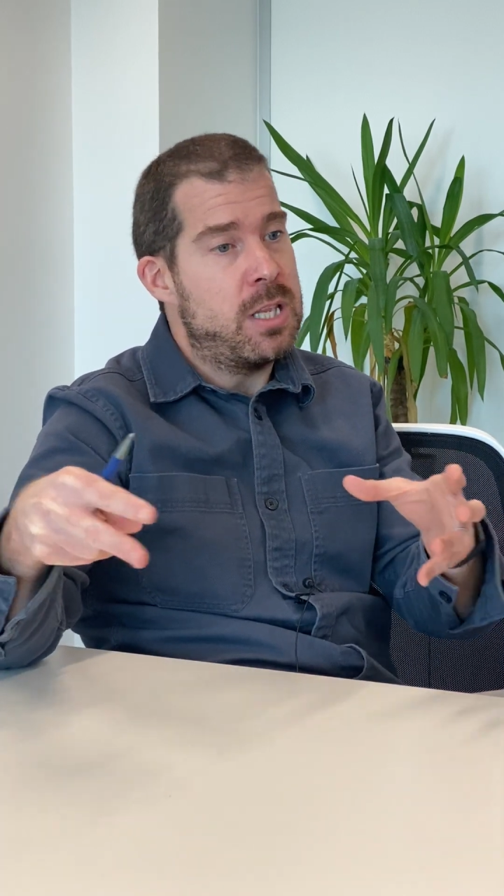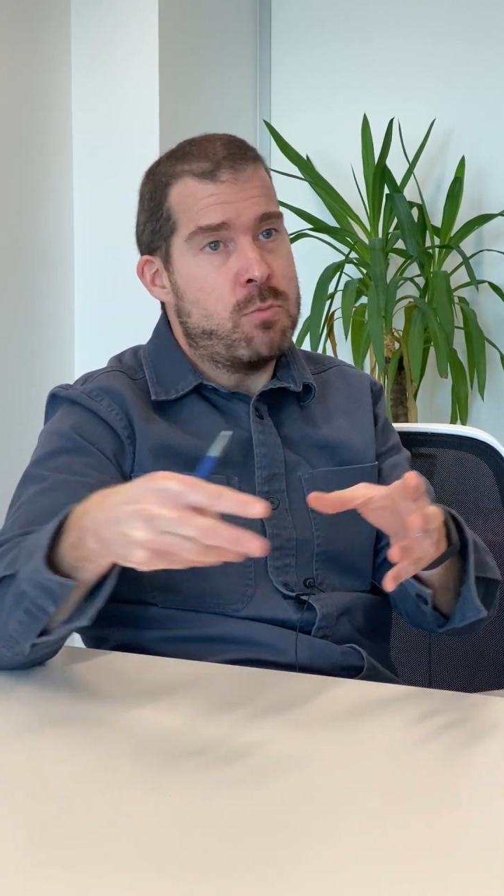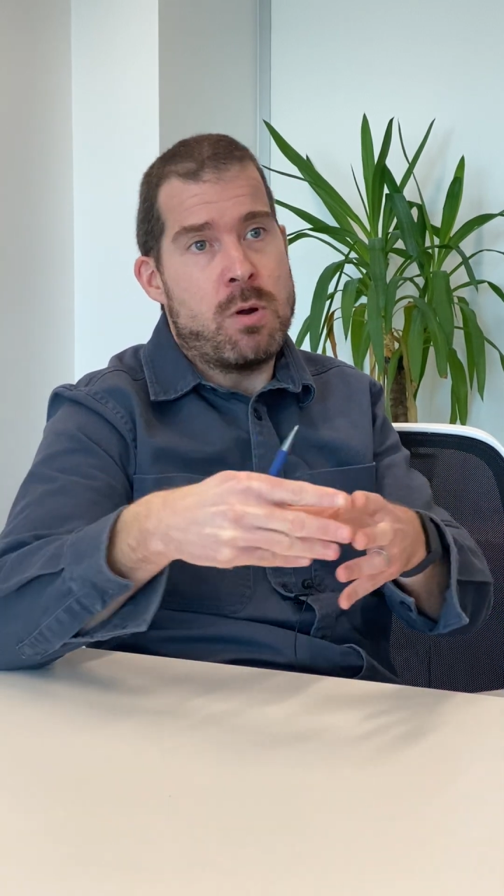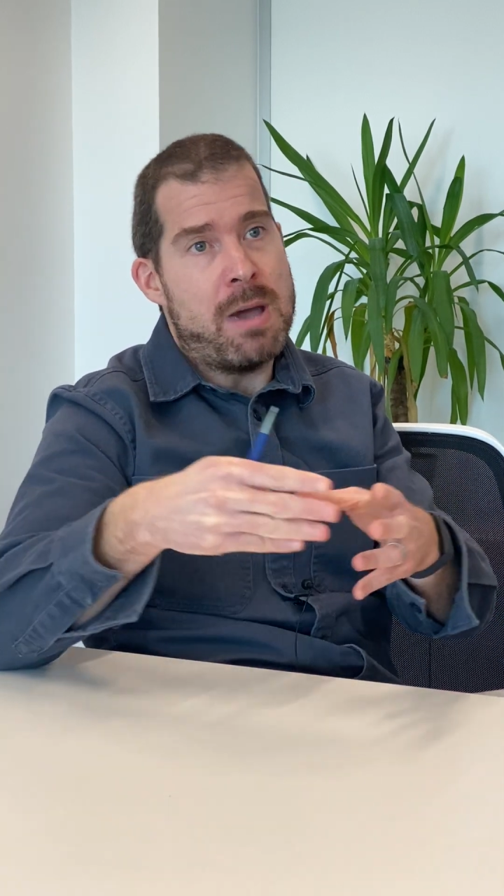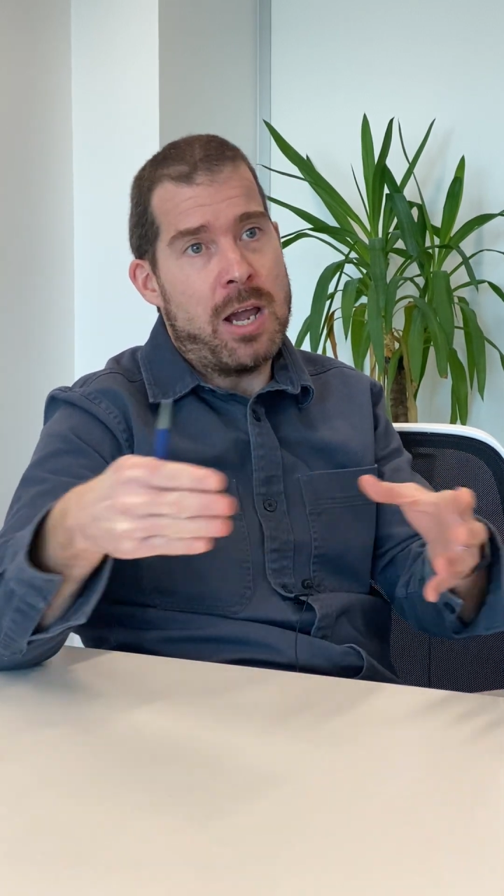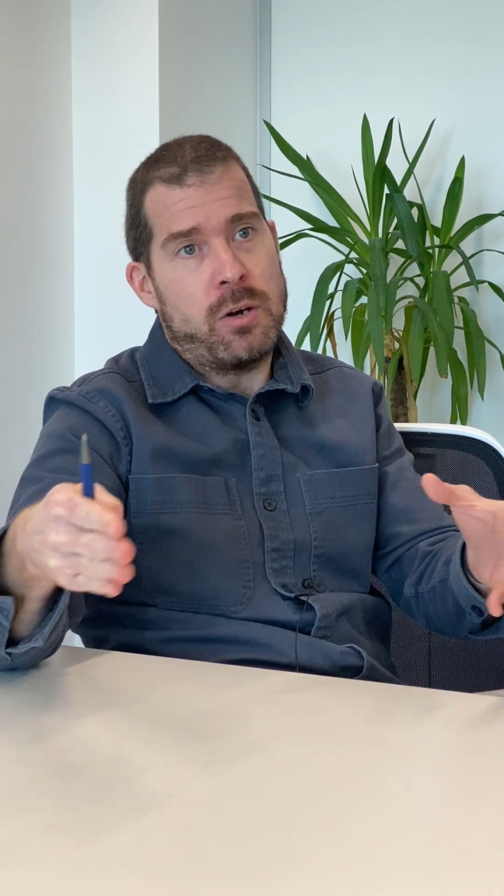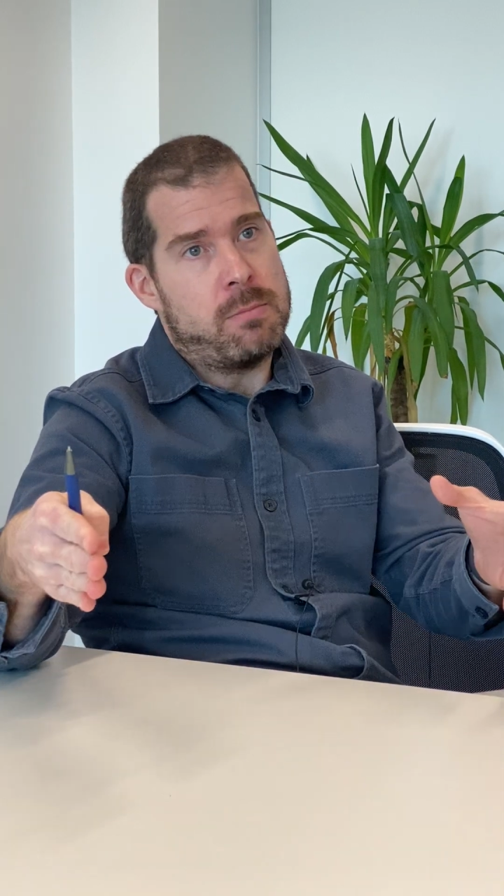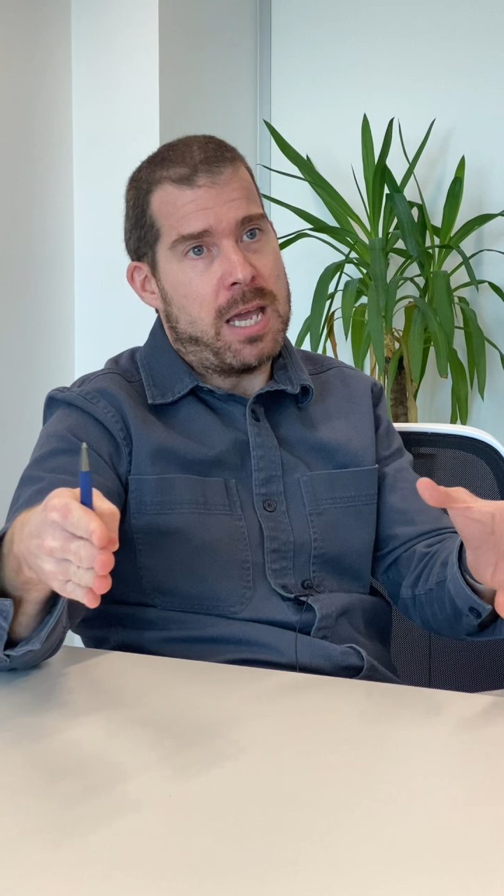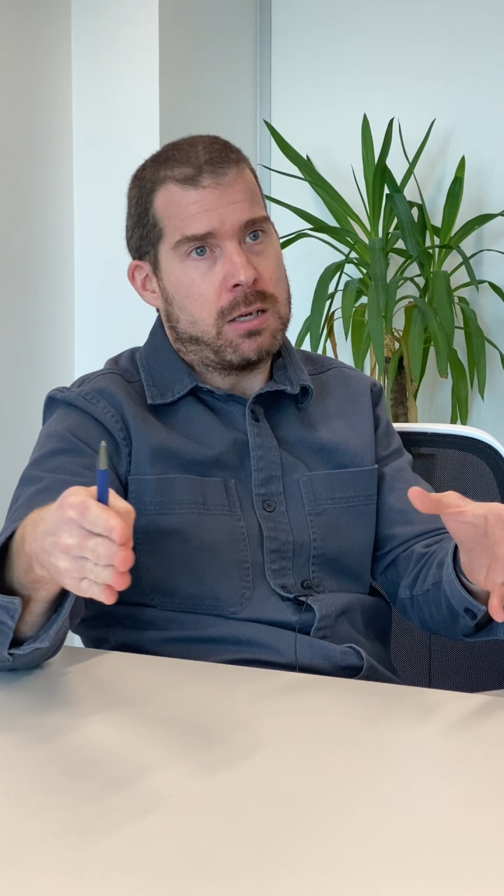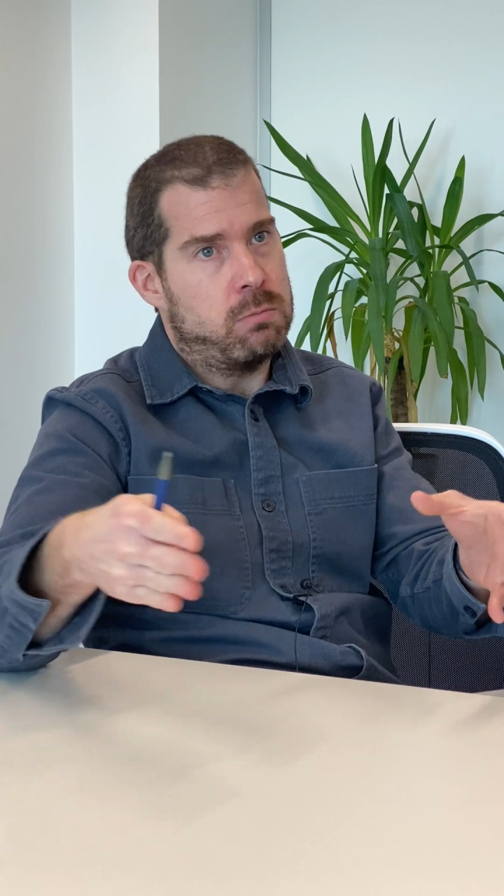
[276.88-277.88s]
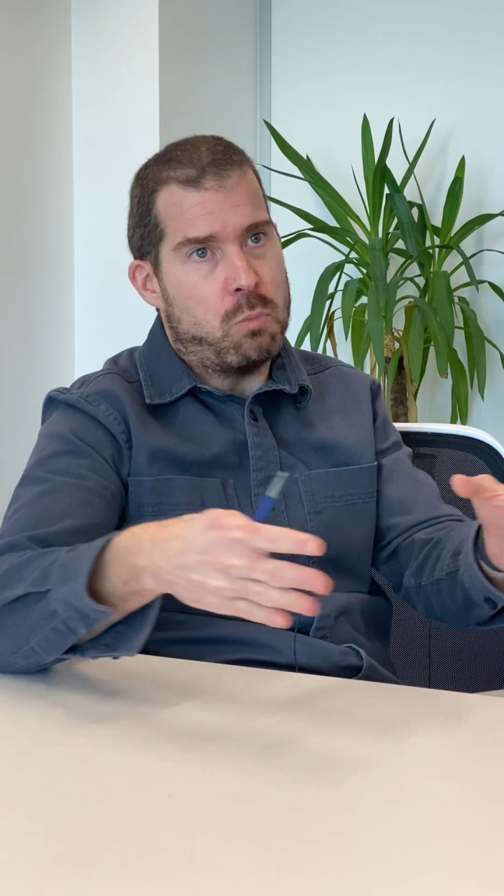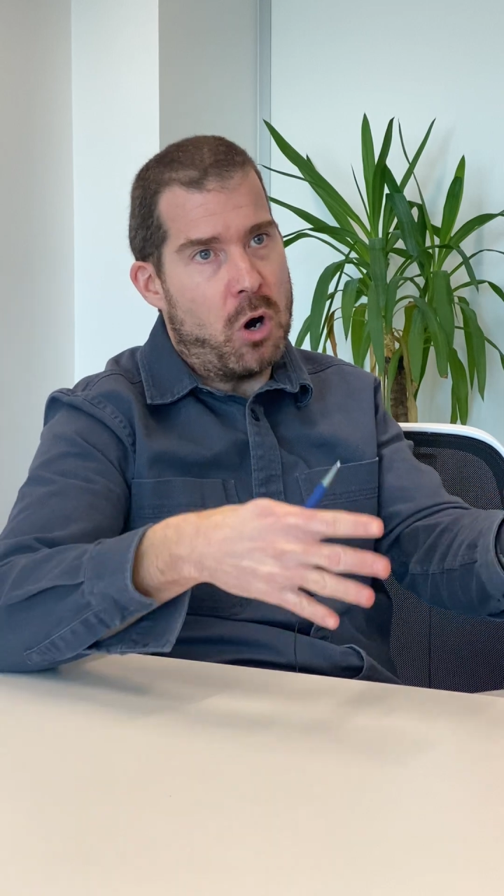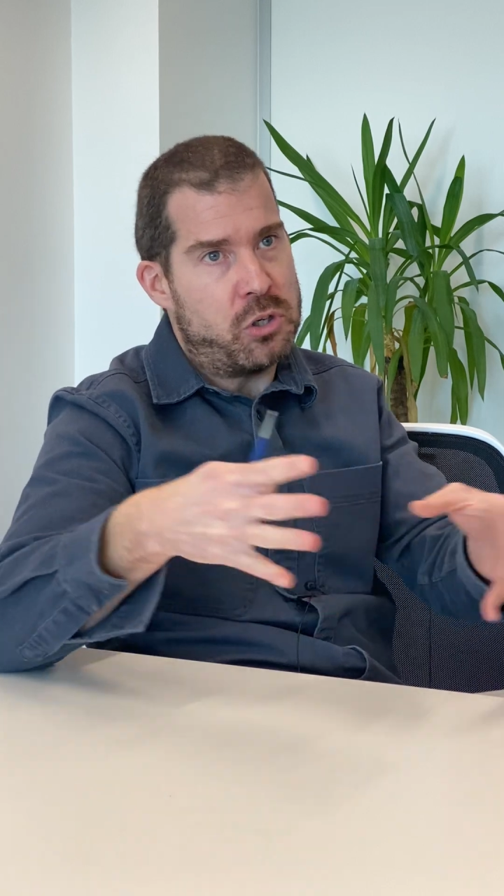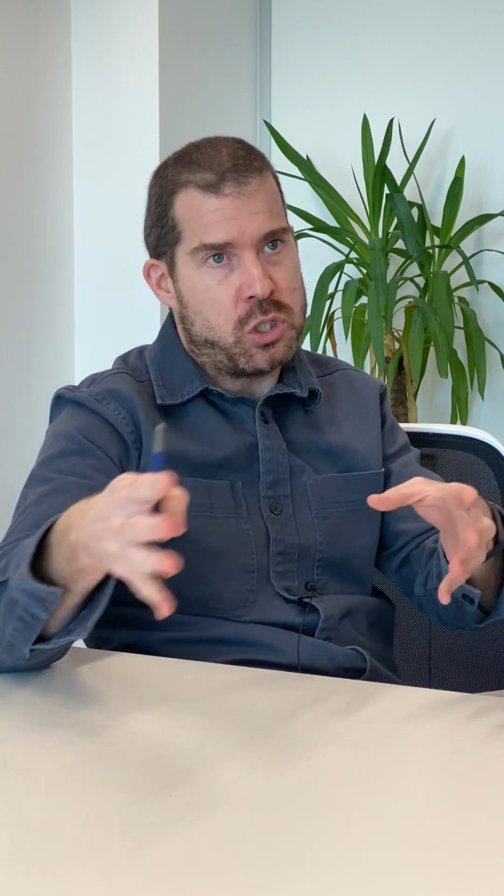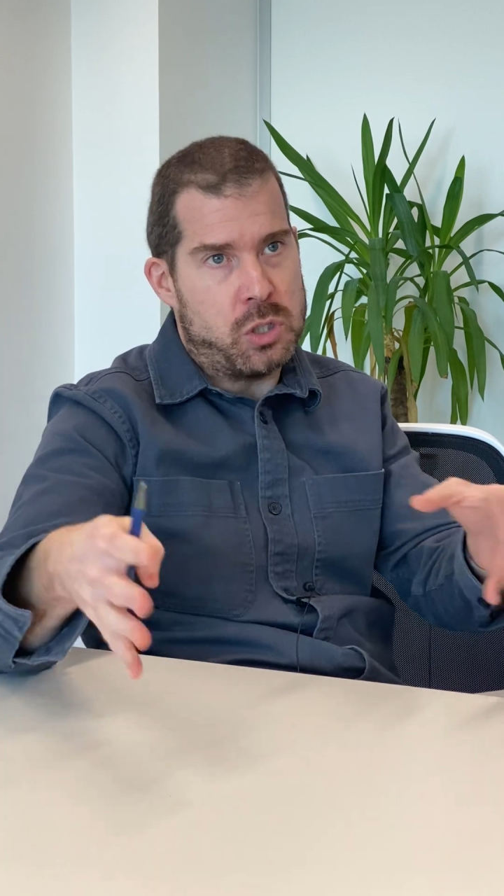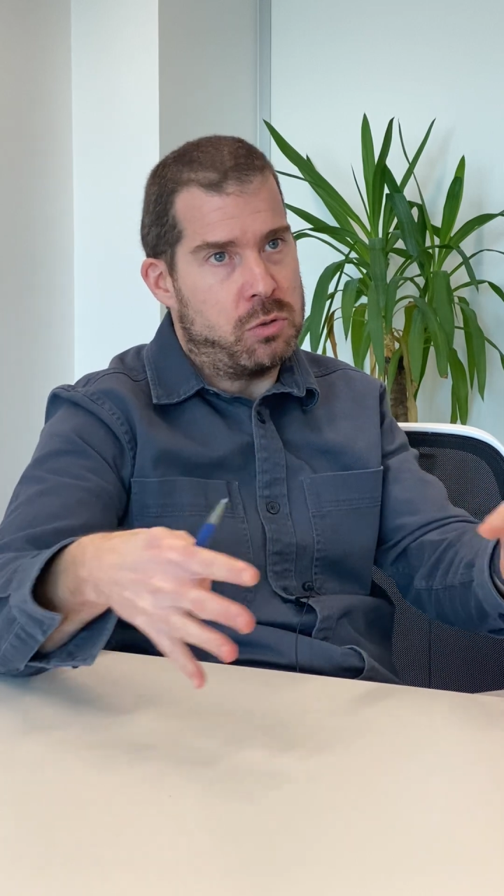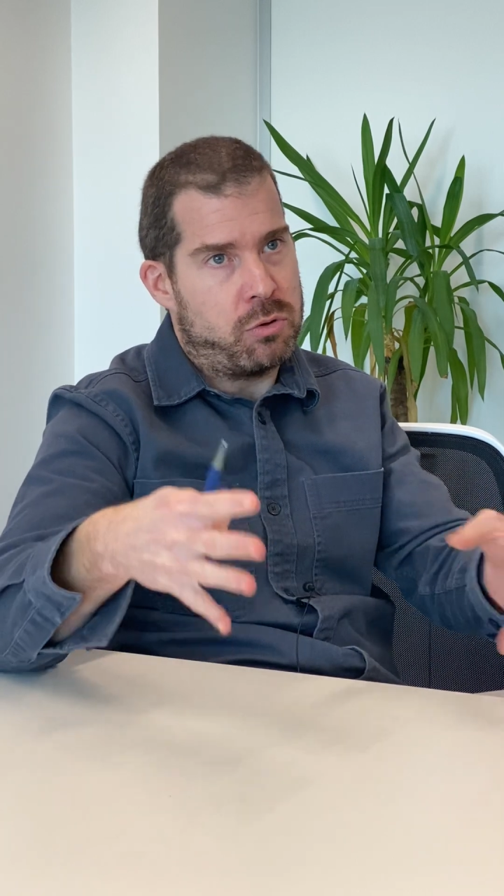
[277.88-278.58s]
We may only make 1, 2,